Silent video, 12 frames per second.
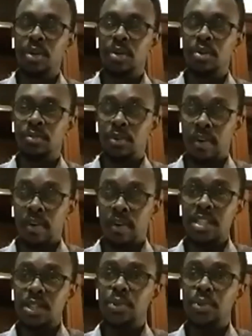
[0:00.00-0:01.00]
for
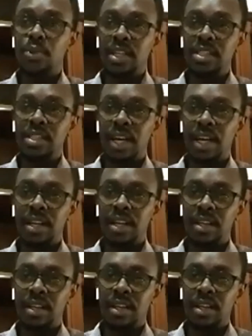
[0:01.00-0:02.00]
us to understand
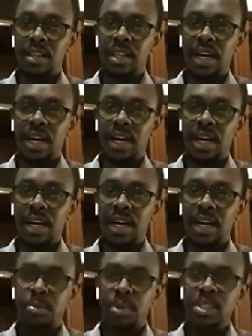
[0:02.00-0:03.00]
that
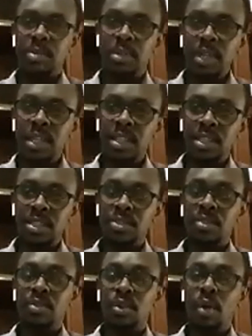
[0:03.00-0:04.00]
possibilities
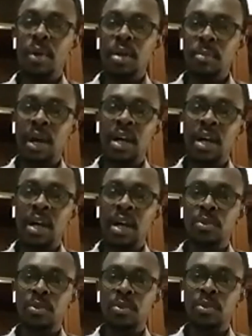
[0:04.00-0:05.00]
of going back to
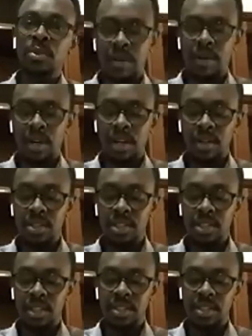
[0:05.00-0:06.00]
the source in our
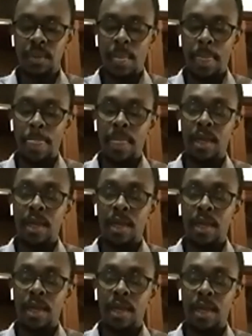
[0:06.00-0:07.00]
cultures
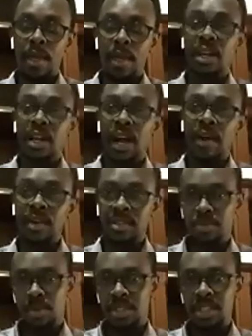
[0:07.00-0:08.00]
will allow us
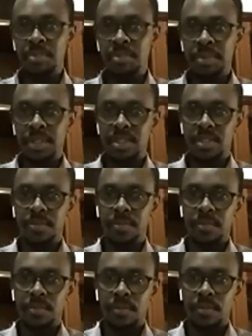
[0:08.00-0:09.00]
to achieve peace.
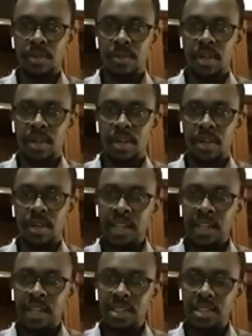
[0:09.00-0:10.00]

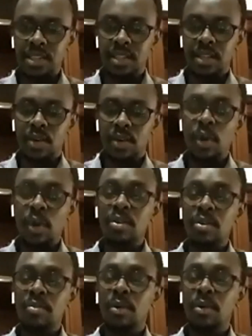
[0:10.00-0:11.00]
Hence, one of
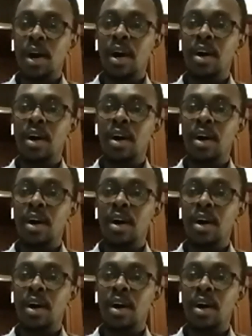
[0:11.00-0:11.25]
our